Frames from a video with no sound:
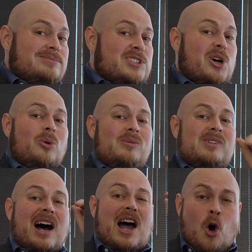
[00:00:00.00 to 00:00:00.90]
So
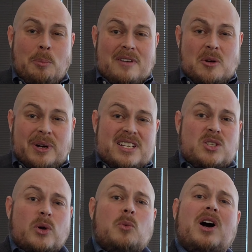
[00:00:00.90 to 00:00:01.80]
I hope everybody's
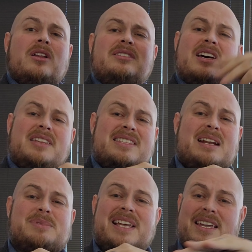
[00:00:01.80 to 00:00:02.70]
doing well. Nothing that
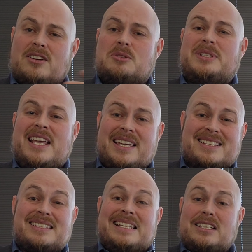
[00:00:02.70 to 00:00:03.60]
I'm saying here is to be taken
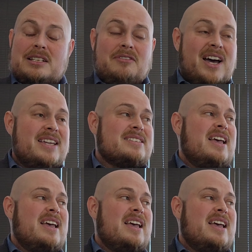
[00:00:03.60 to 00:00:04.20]
as legal advice.